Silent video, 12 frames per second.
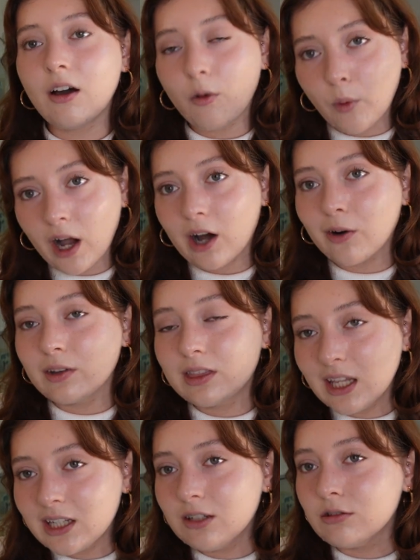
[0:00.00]
wow,
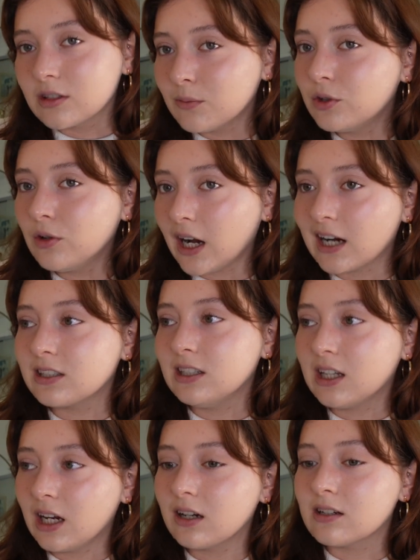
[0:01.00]
thank you. Someone who actually
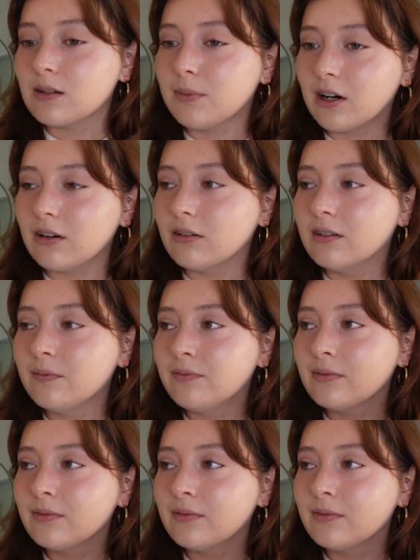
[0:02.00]
cares about